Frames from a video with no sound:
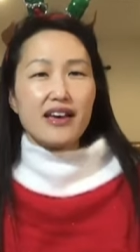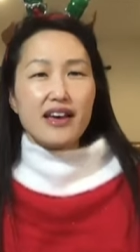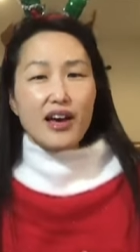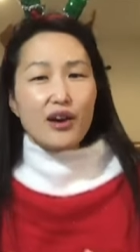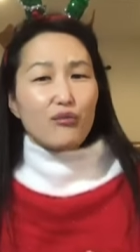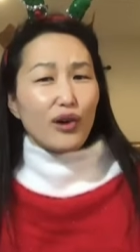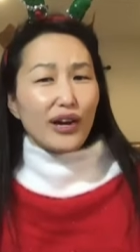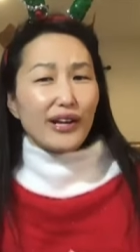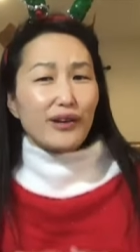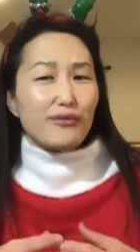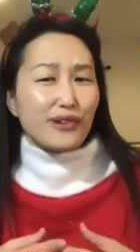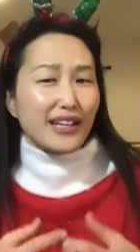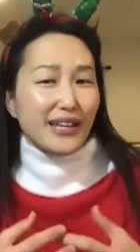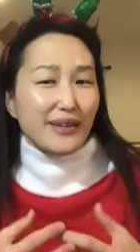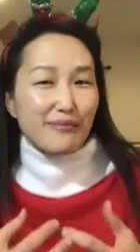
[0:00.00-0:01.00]
and what it
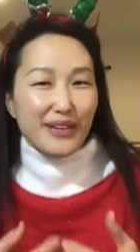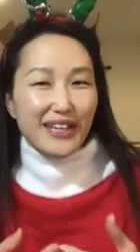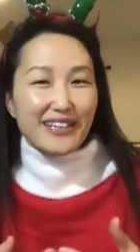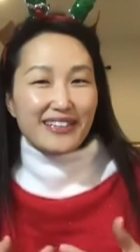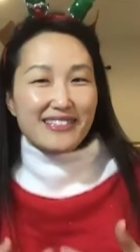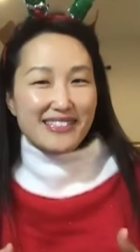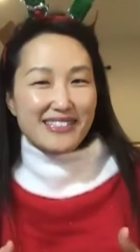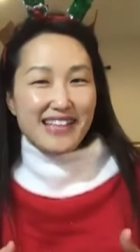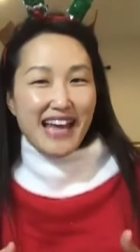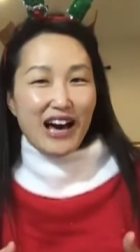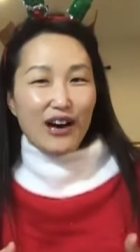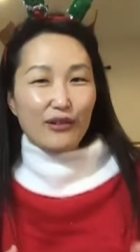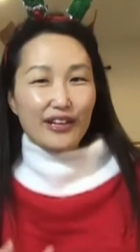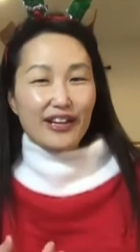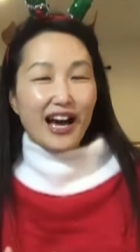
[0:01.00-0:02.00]
really means
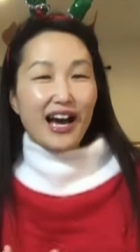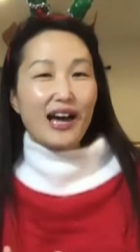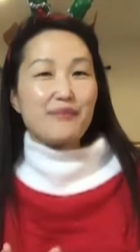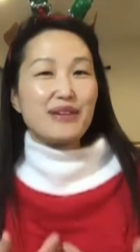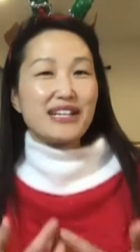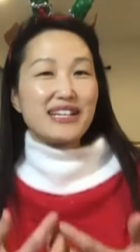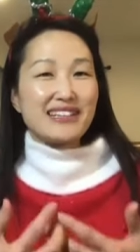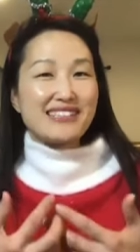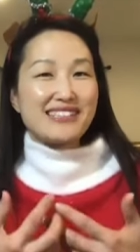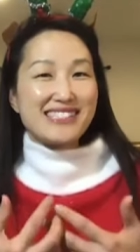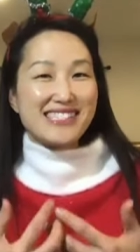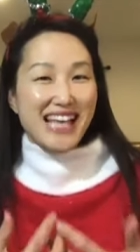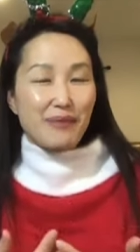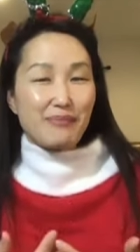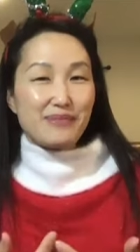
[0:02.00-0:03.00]
now that I'm an
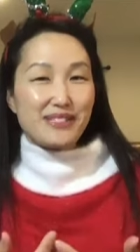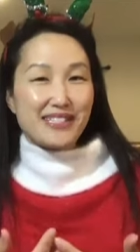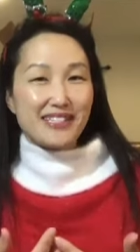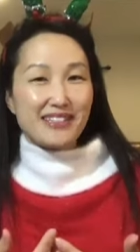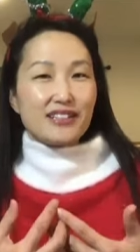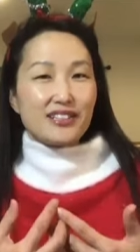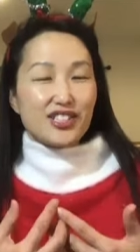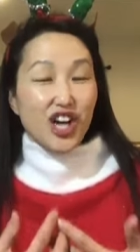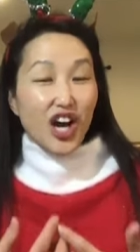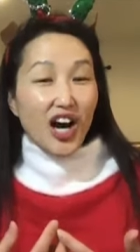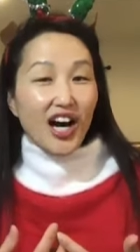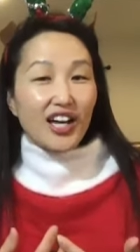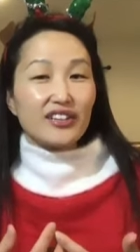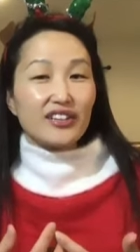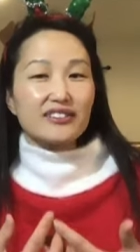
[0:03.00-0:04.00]
accepted
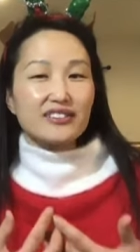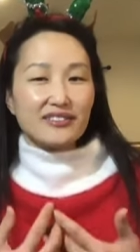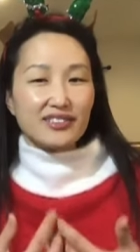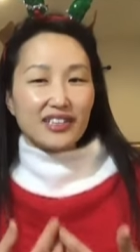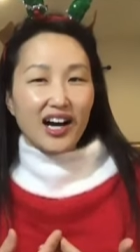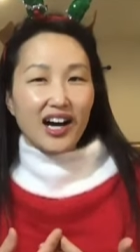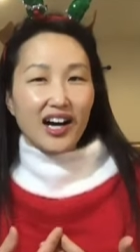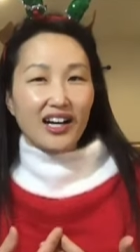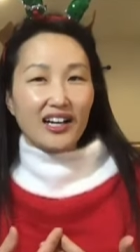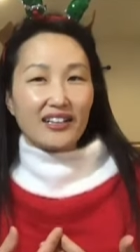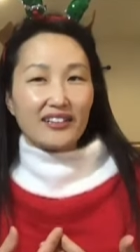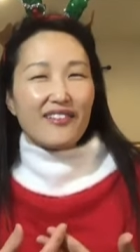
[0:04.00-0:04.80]
child of God,